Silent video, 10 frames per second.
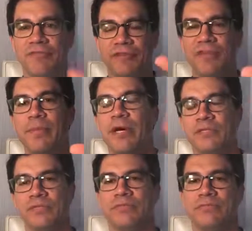
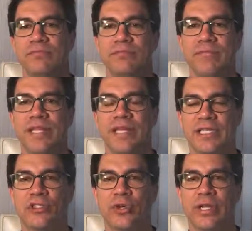$50 in the
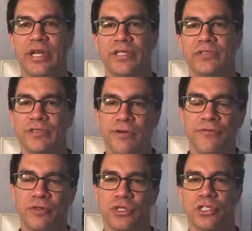next 30 days, your
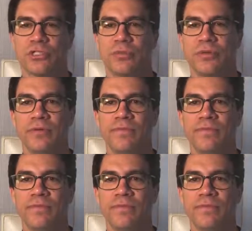first customer.